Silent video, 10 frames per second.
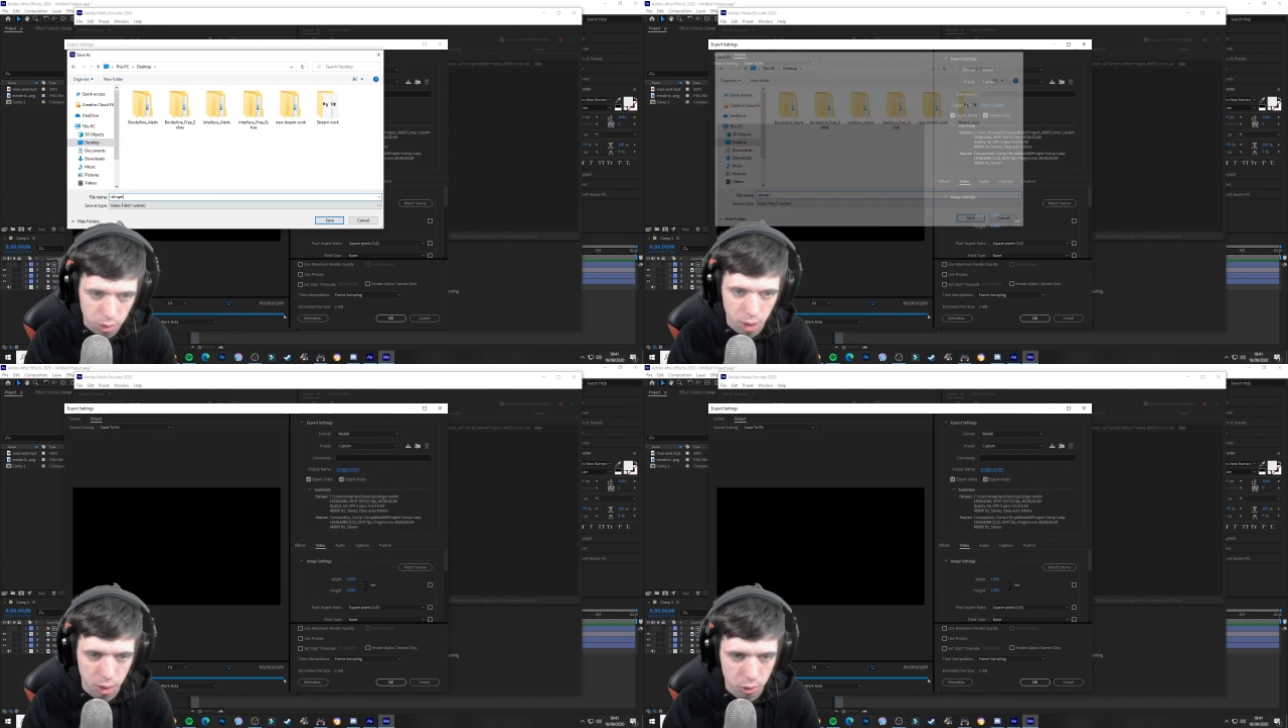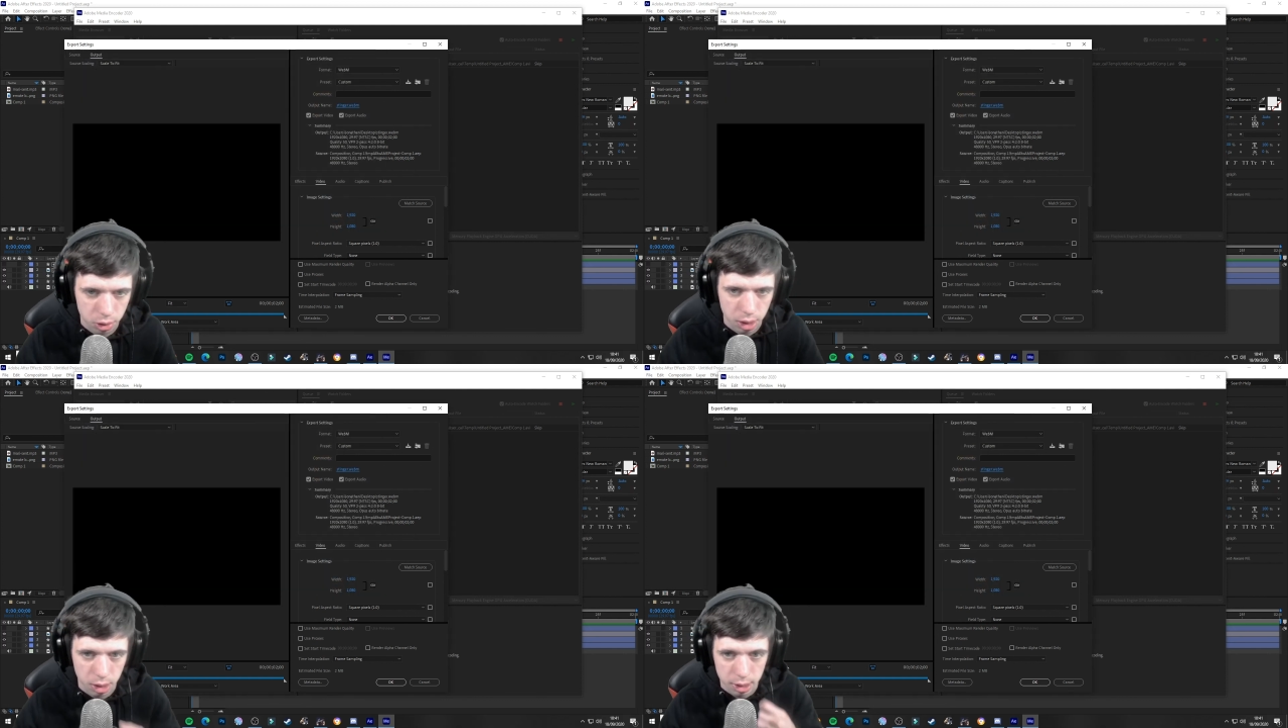
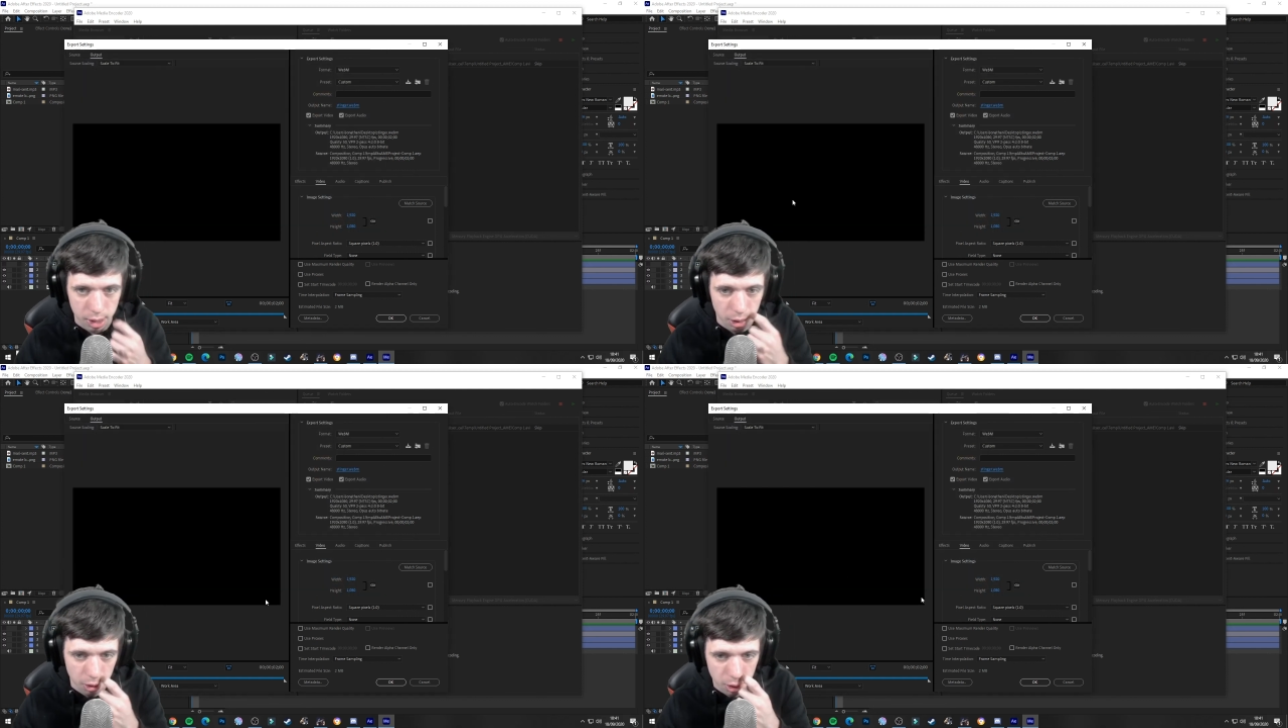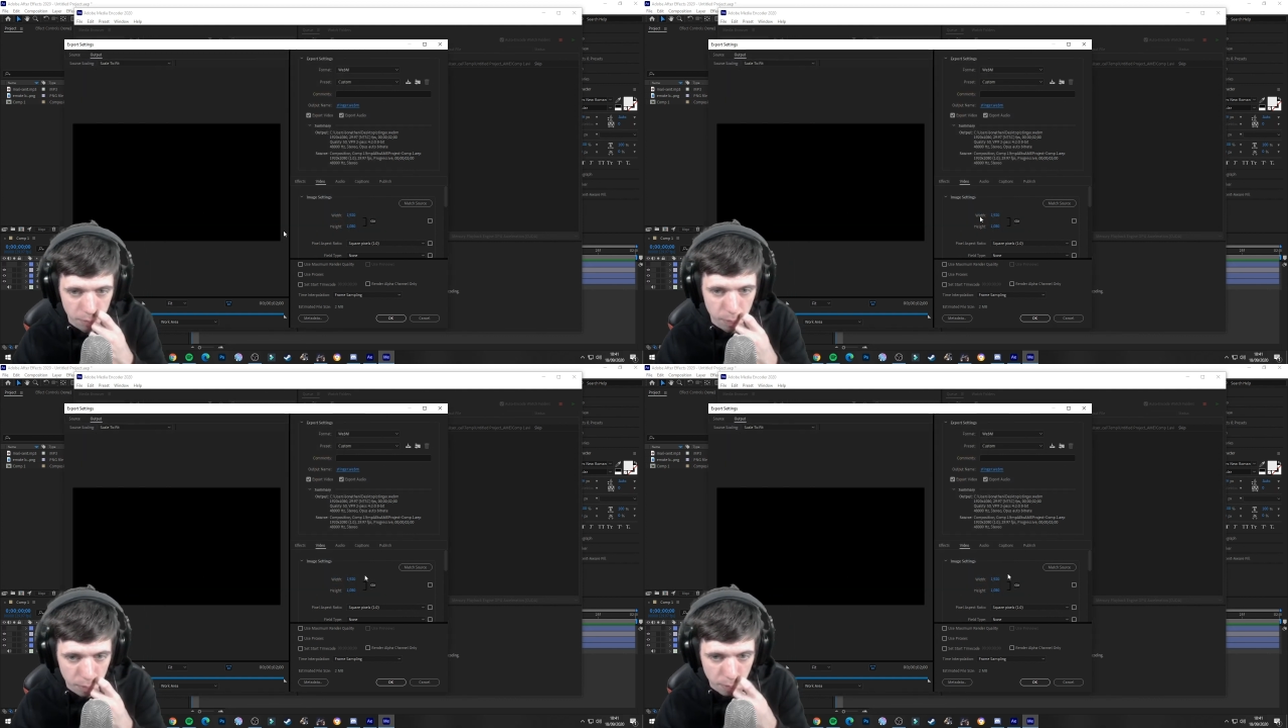Just say Stinger there.
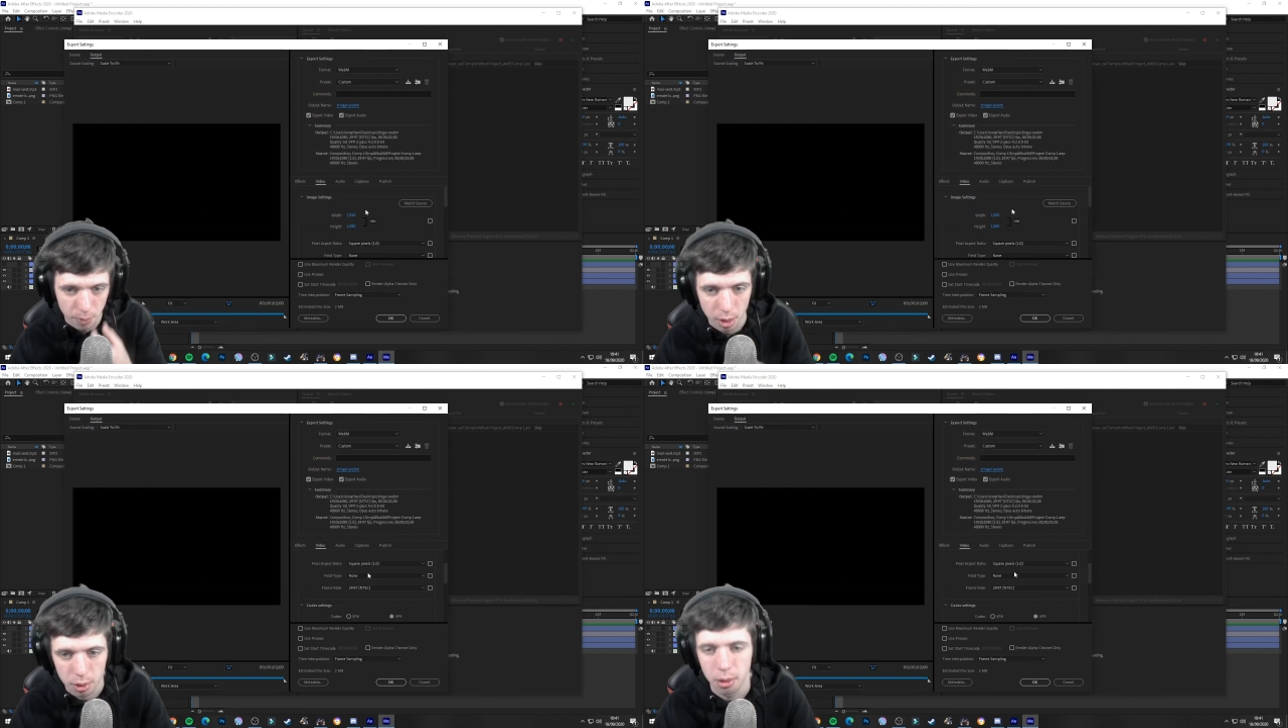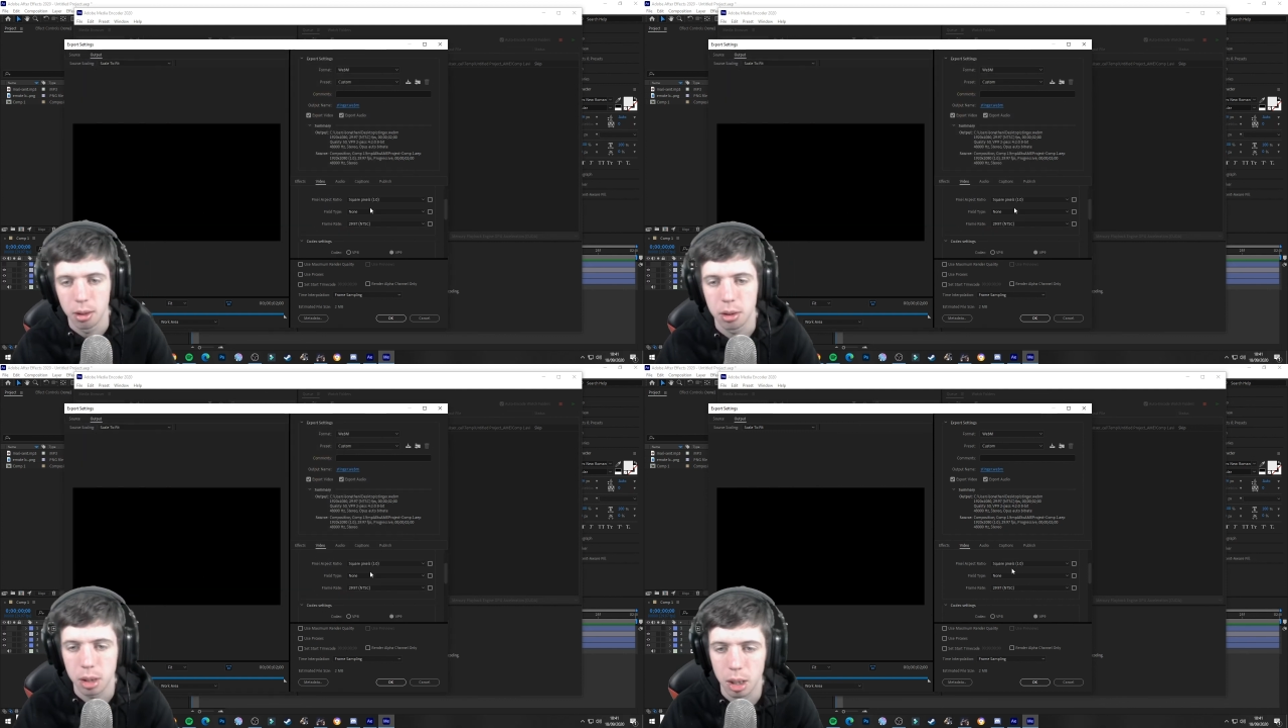
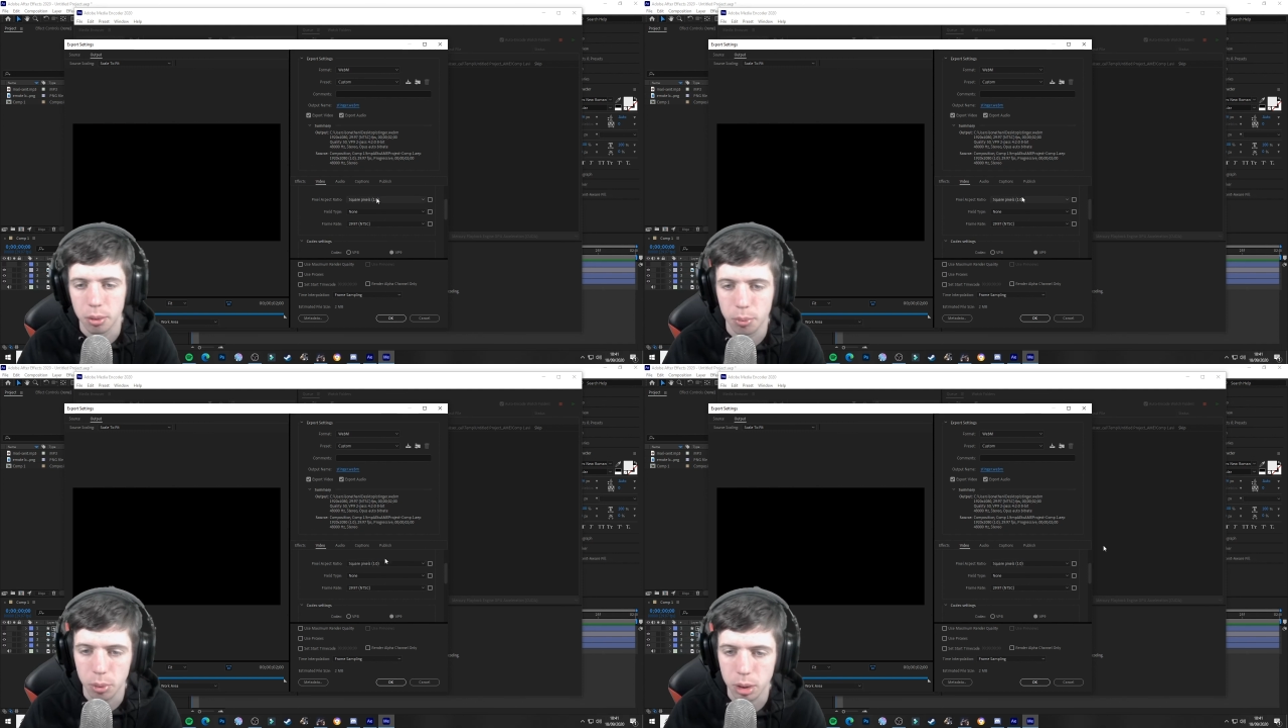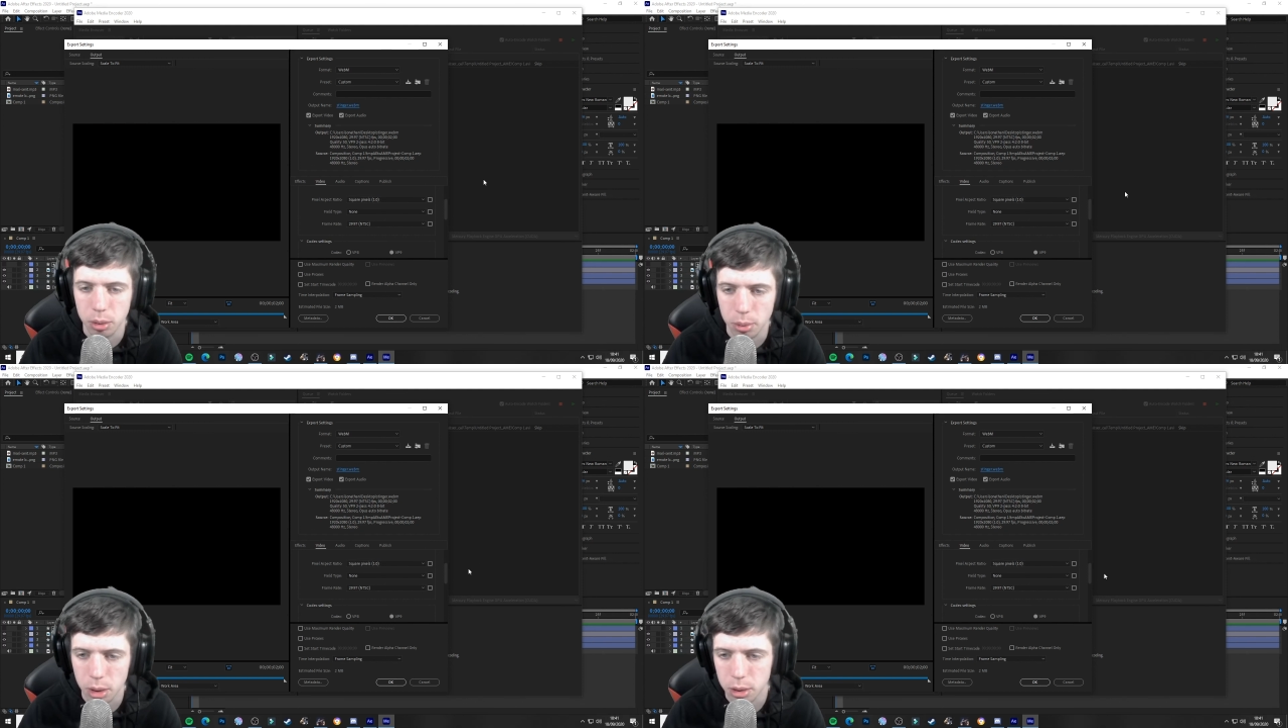Now what
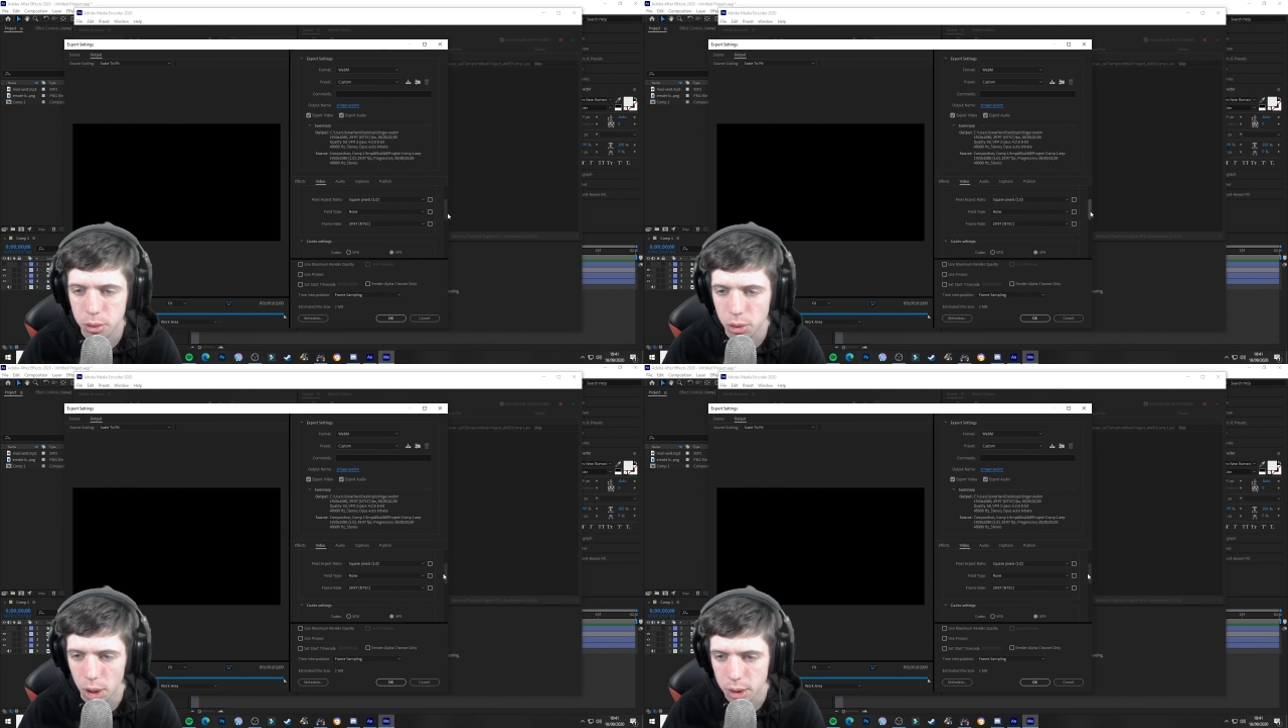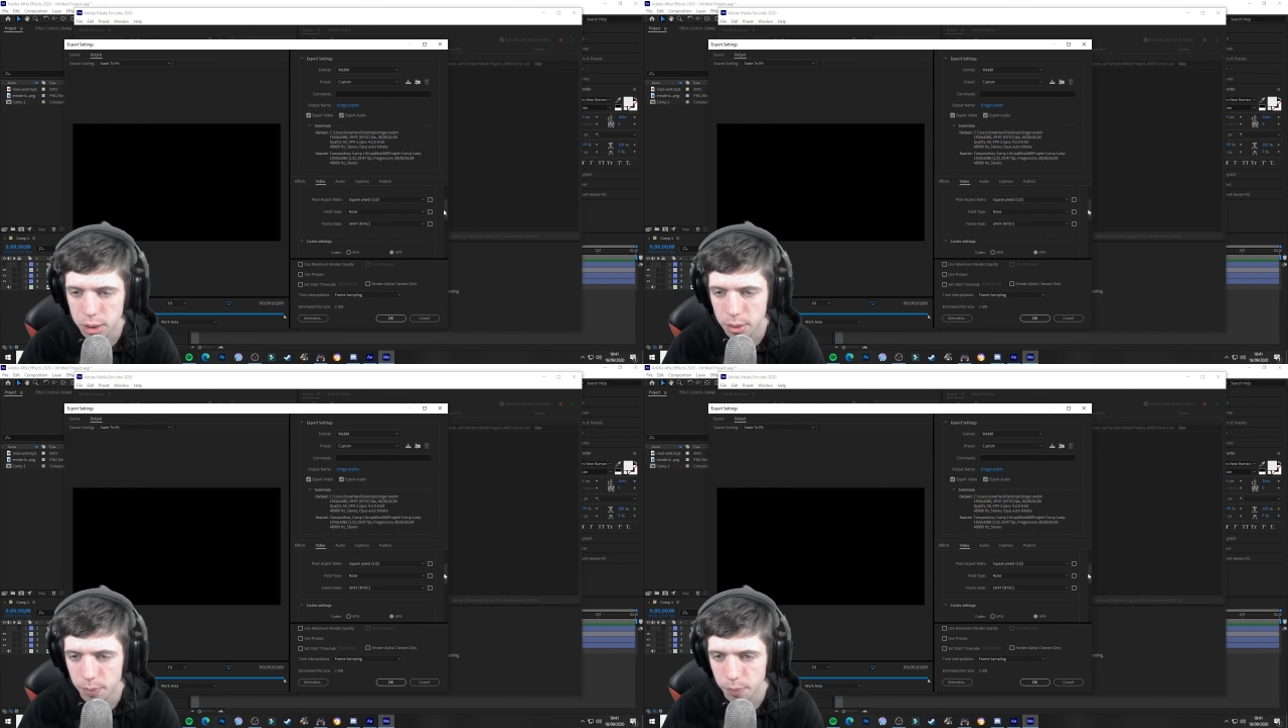you want to do is